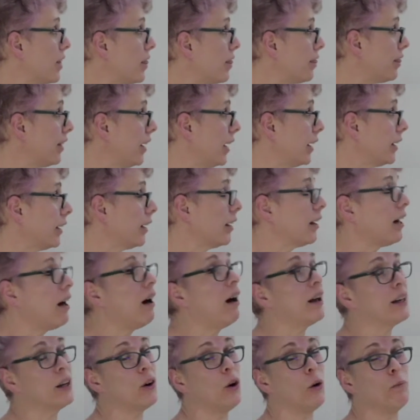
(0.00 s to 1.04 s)
I think
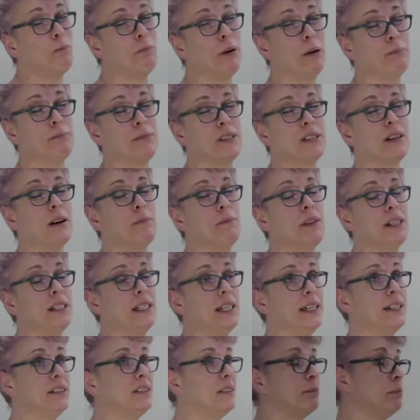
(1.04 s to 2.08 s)
I got bumped up the
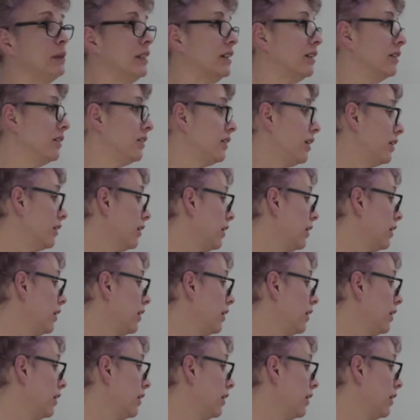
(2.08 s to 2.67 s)
list because I'm